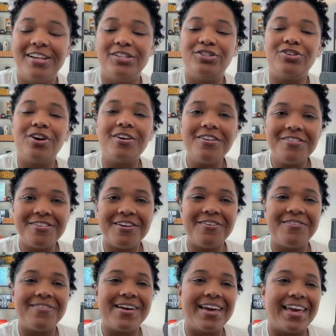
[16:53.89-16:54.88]

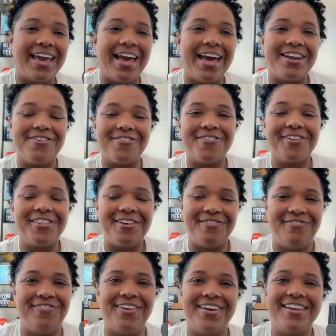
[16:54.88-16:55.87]
Jonathan Quick had a really
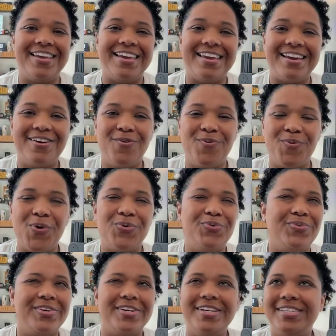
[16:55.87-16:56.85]
funny
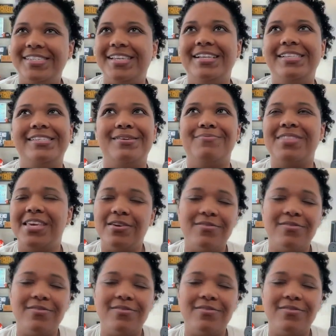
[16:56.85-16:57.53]
quote where he said something.